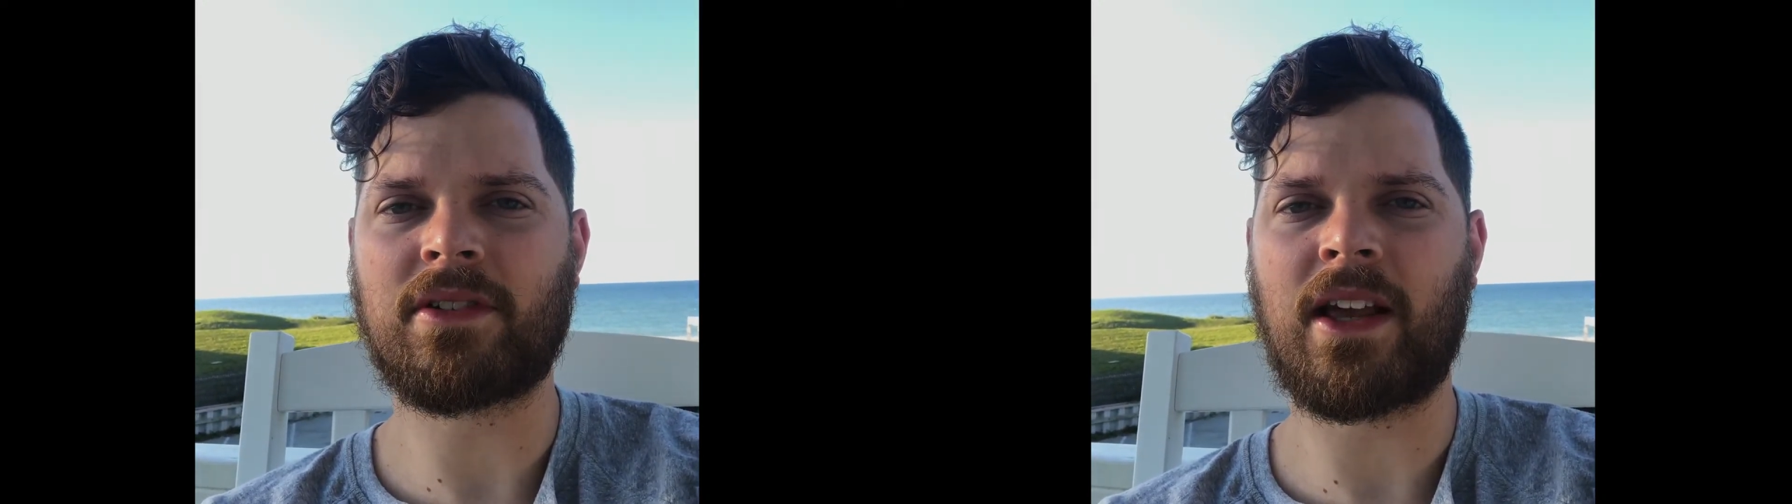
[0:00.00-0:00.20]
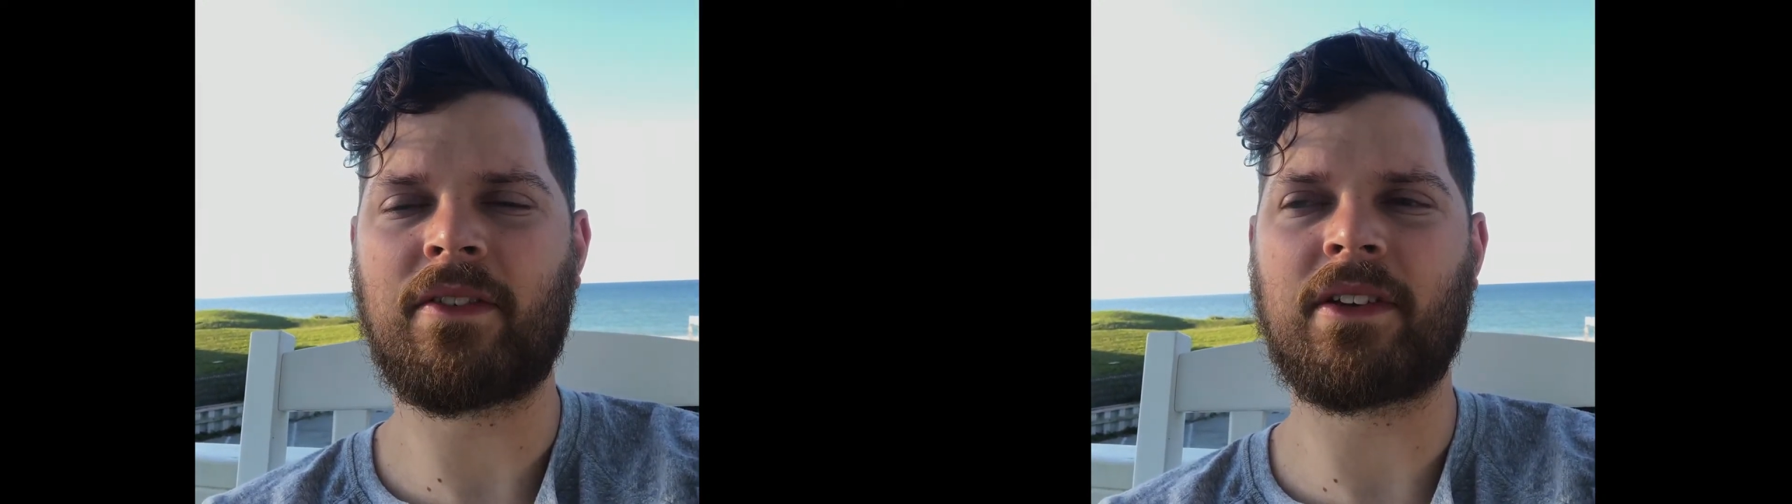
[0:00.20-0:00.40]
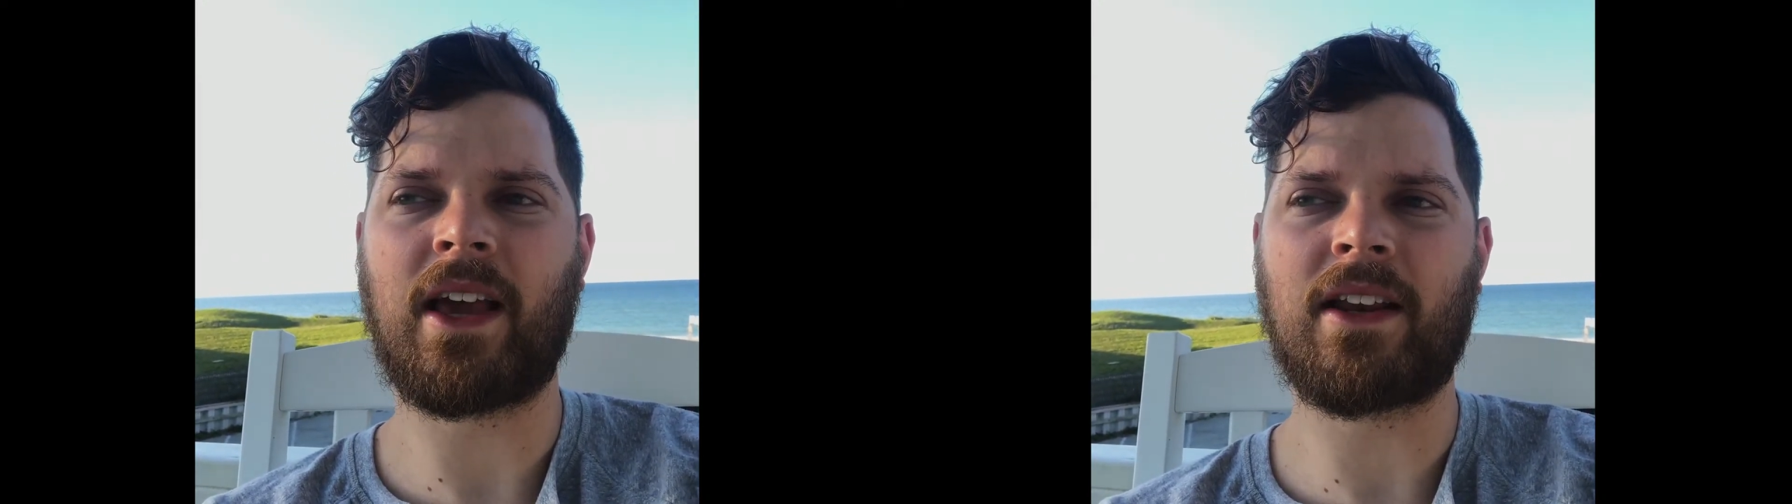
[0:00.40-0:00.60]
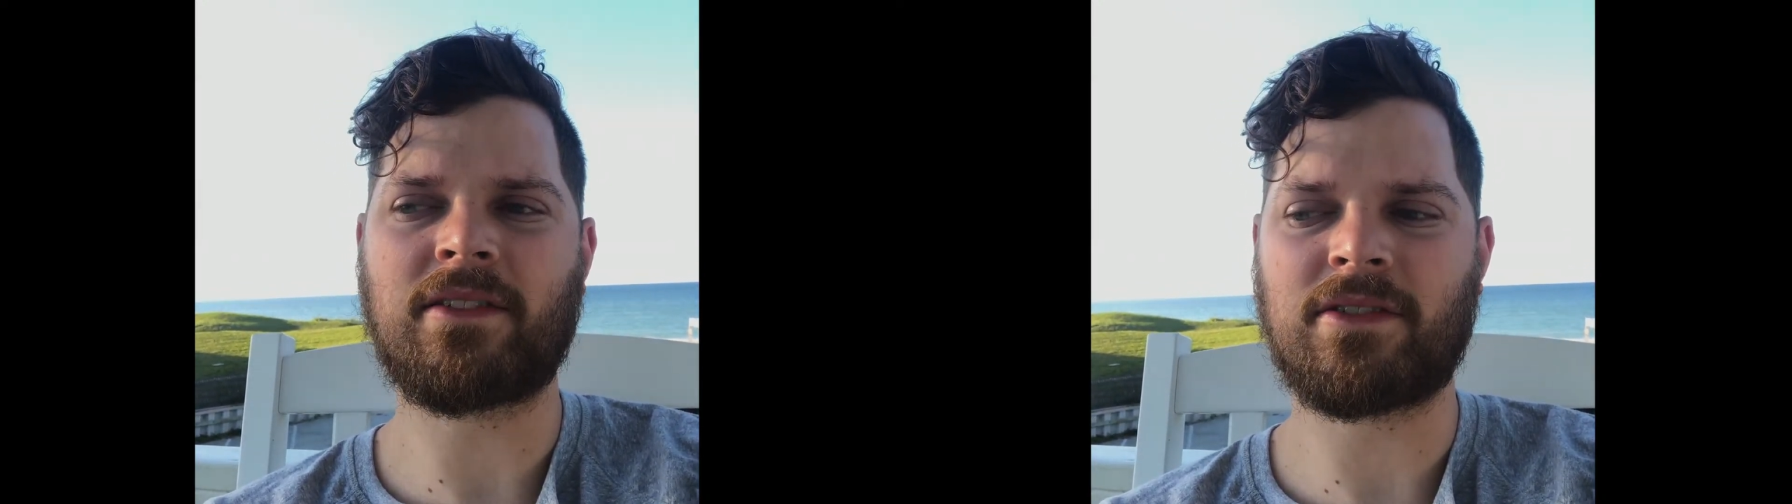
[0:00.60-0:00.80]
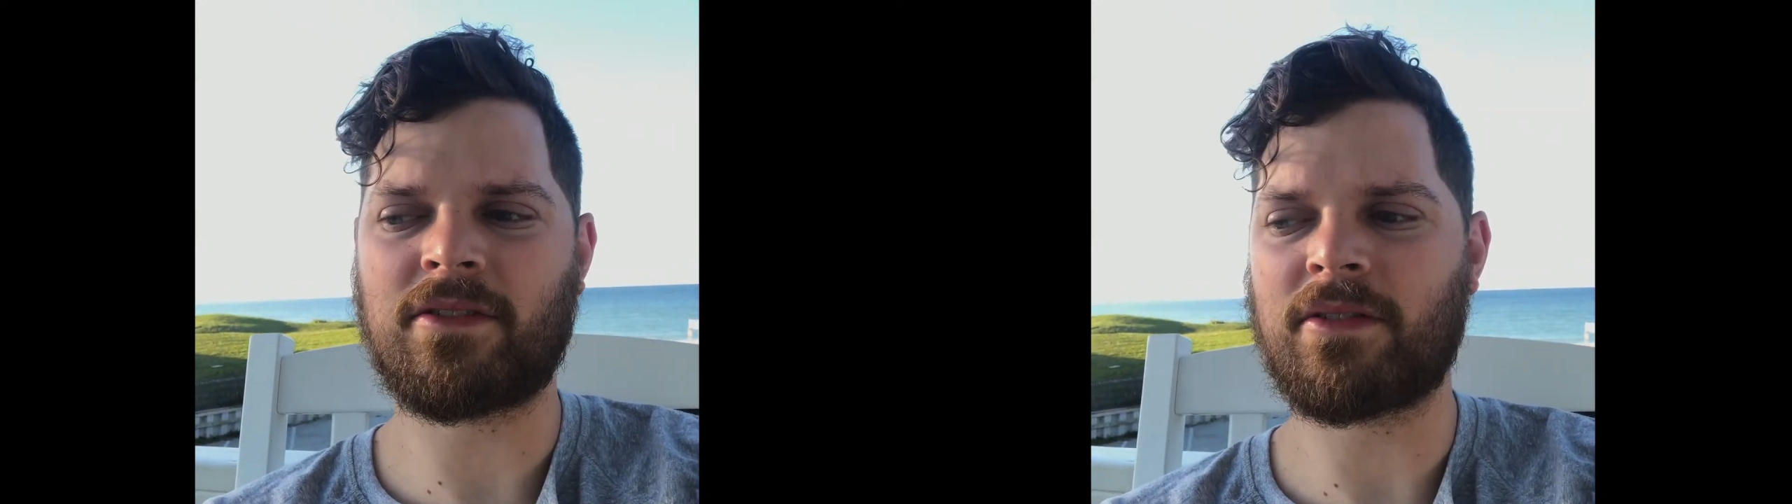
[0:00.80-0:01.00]
and have an
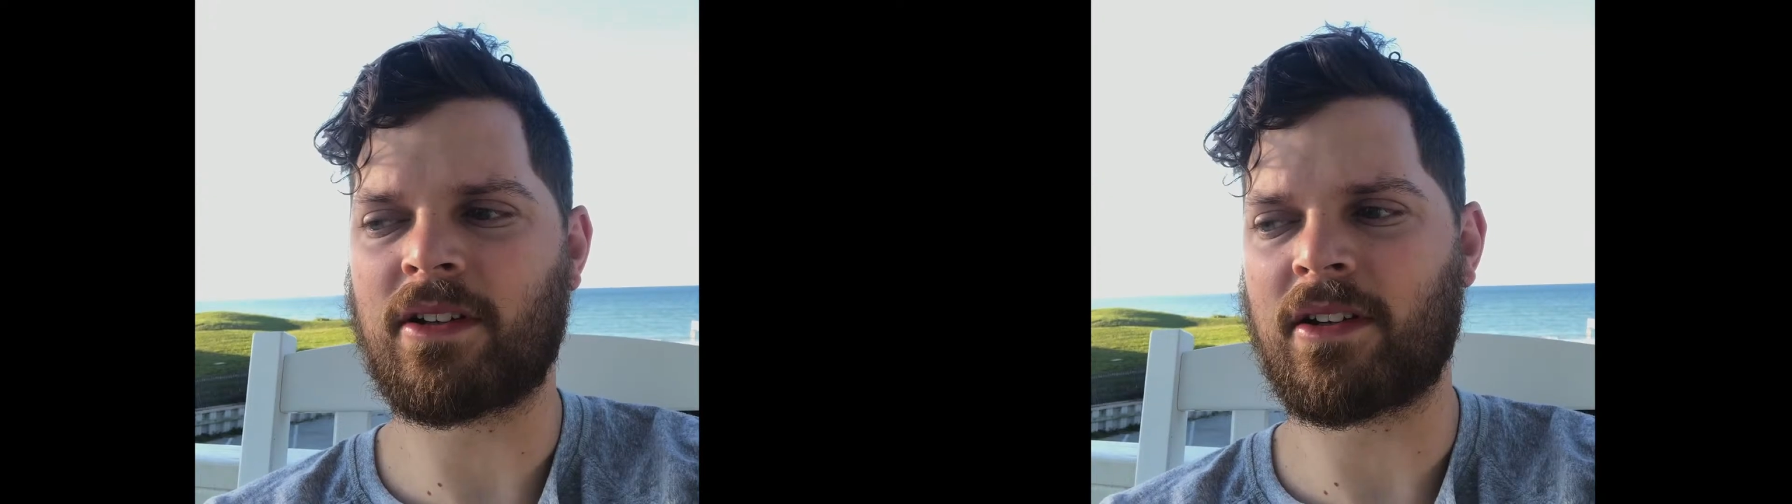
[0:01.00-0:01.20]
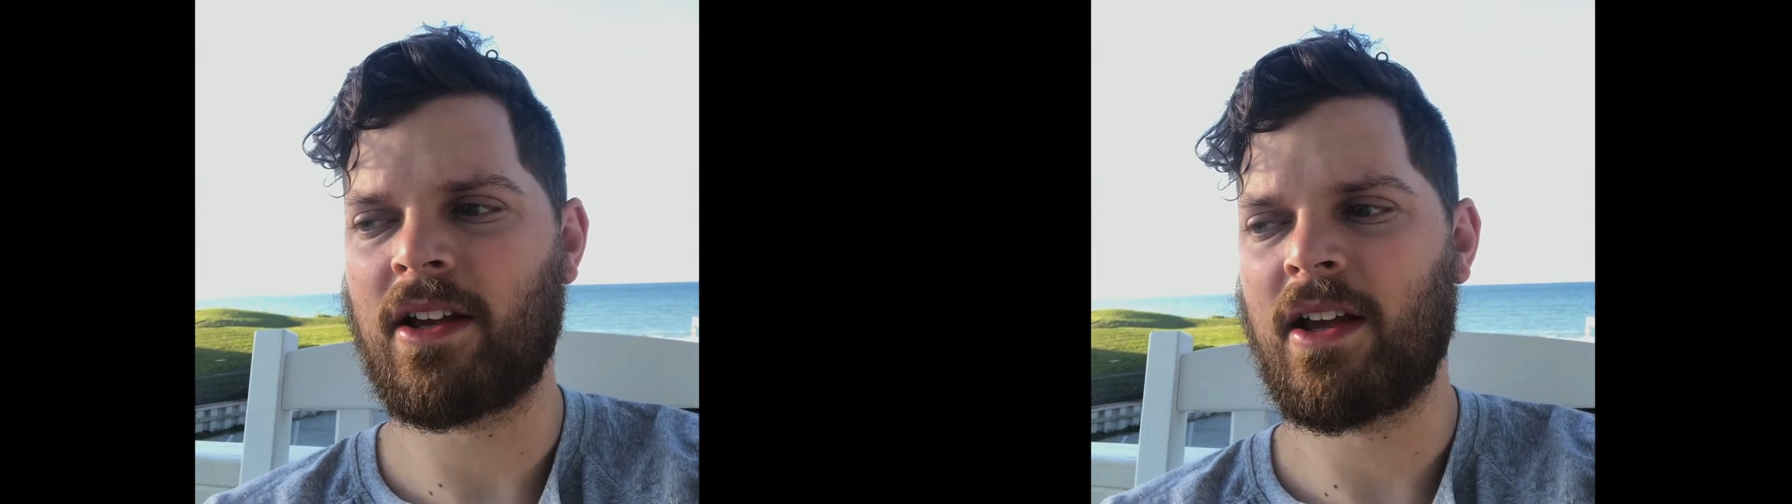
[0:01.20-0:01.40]
attitude and